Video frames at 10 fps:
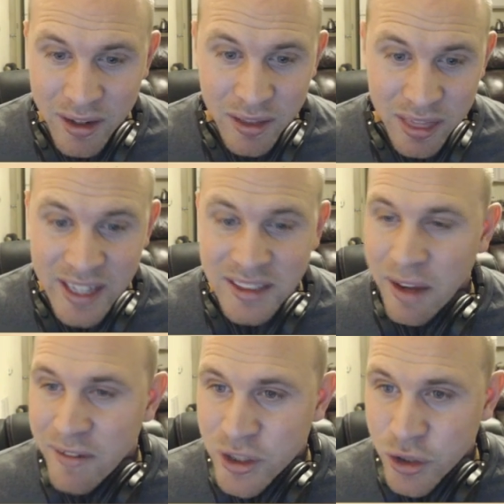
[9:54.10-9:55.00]
things
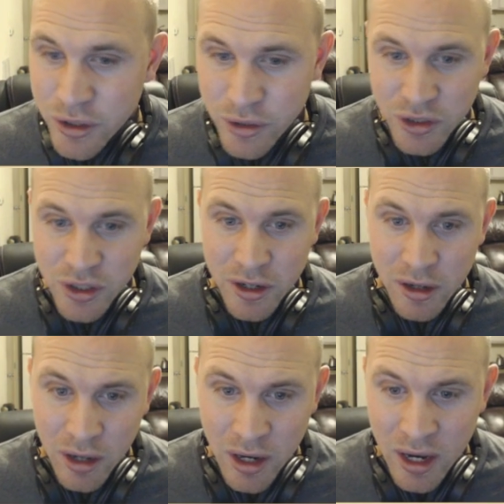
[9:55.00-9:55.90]
they've introduced here.
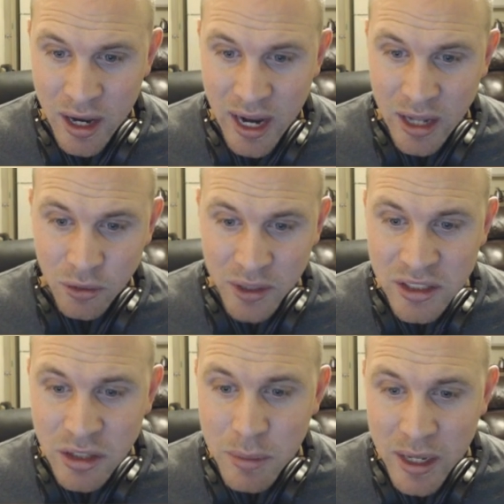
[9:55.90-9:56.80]
And the
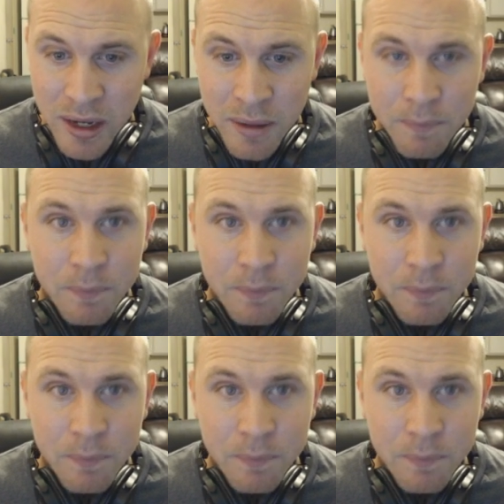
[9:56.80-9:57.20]
reason being,